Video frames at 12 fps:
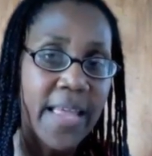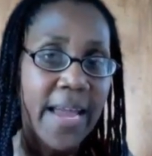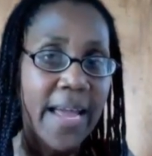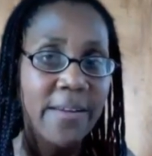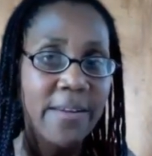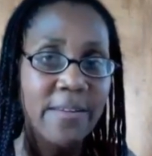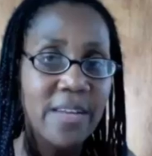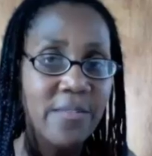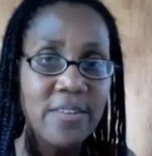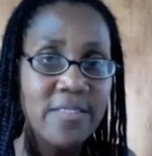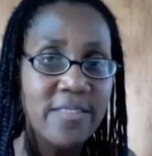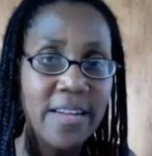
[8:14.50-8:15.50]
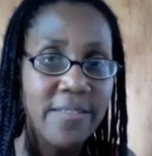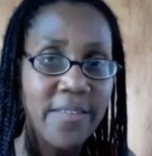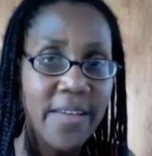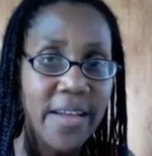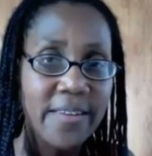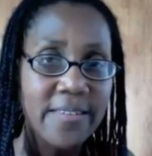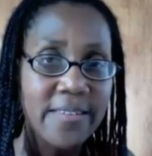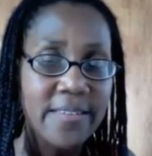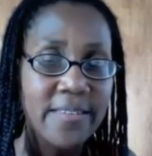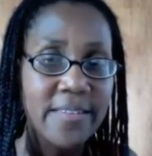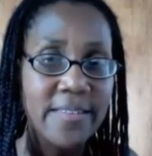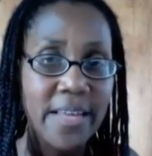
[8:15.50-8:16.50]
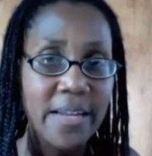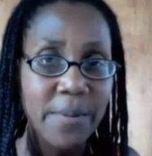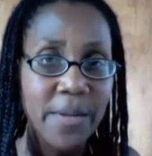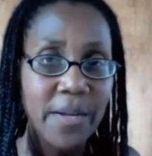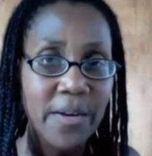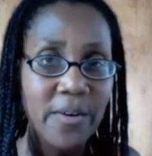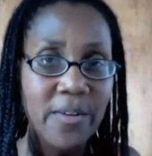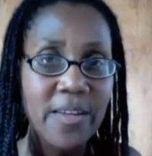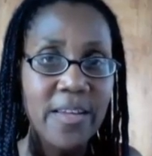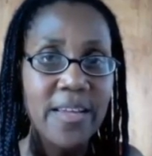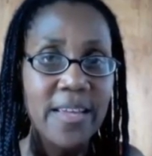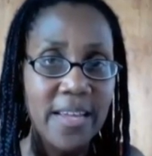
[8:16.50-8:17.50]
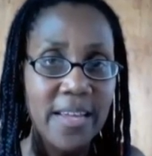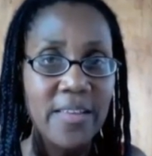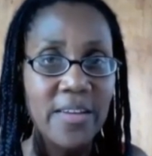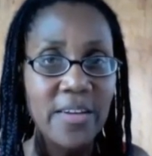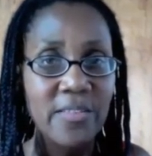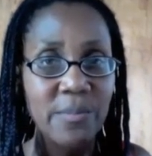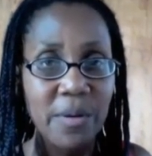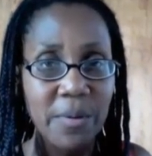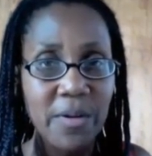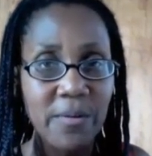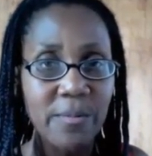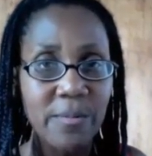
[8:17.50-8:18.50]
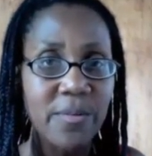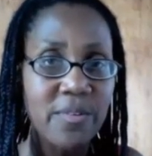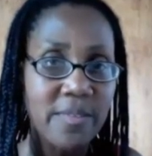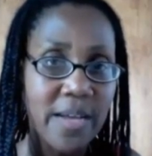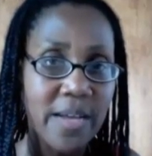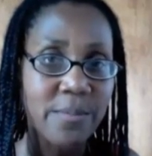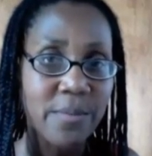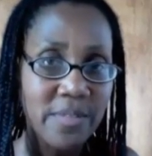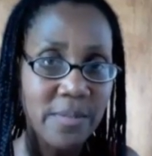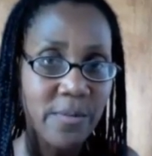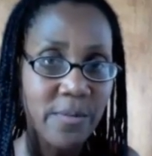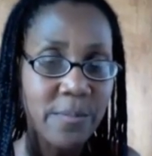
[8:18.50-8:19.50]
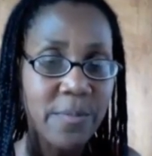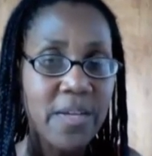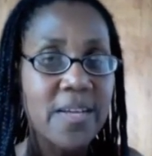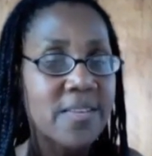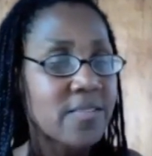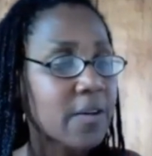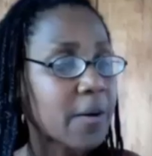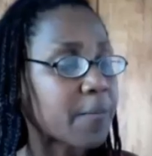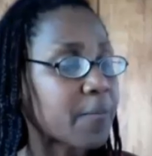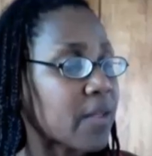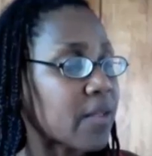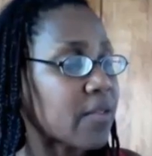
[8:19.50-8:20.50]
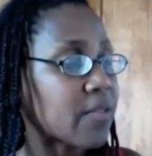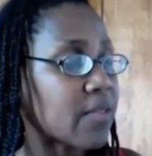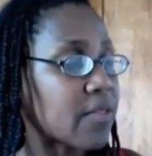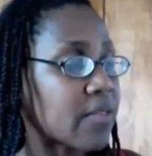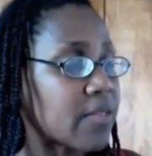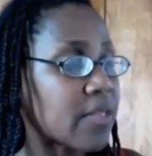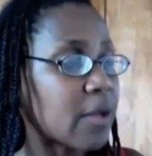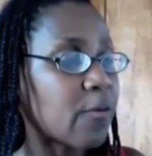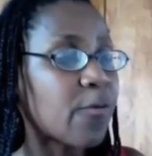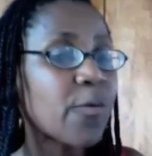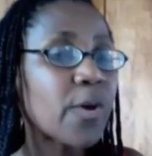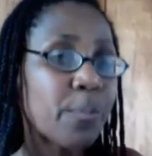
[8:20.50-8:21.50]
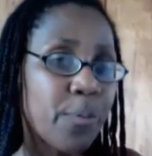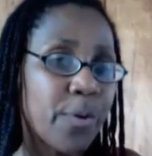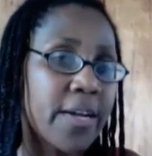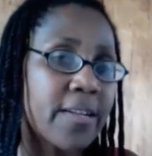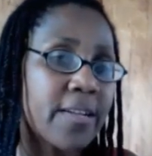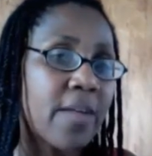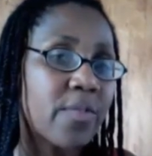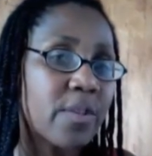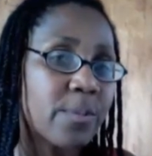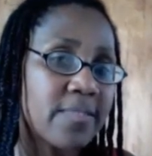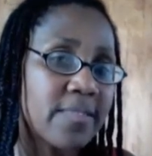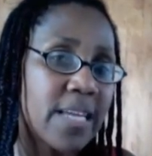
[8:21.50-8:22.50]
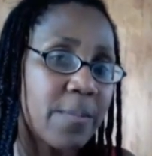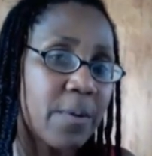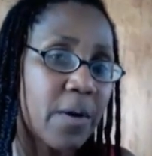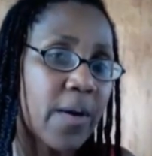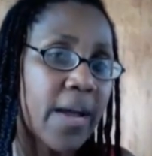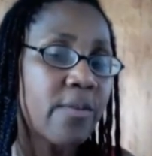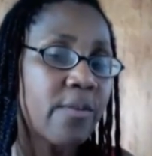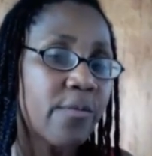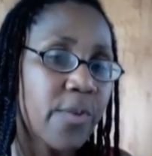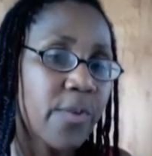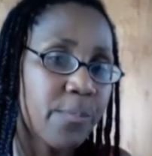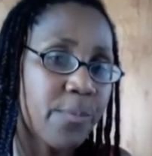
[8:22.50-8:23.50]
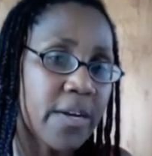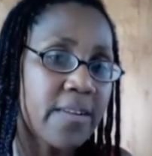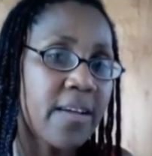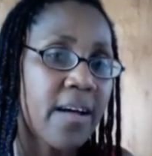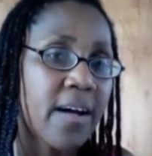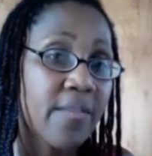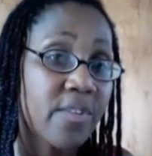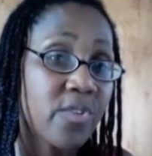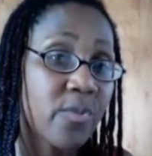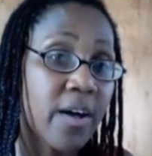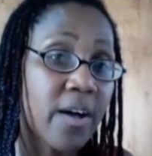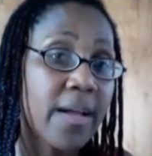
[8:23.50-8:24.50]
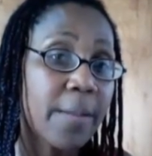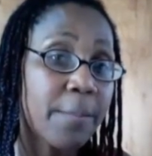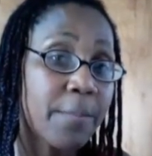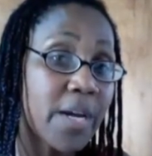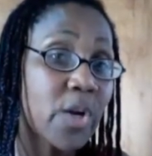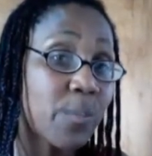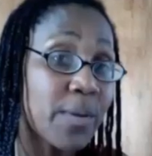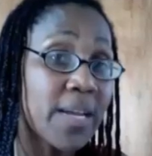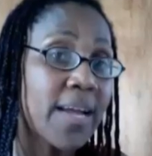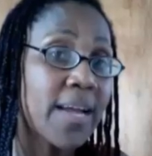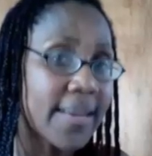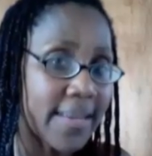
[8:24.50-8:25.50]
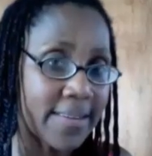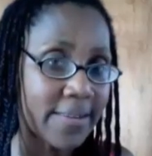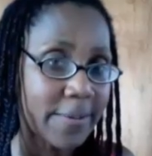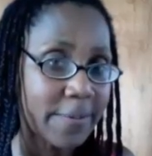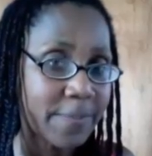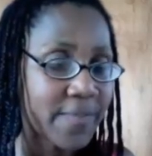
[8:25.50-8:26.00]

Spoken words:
And there was never a side effect that appeared in the experimental group that was not in the placebo group. So the footprint of the placebo and the footprint of the drug appear to be identical.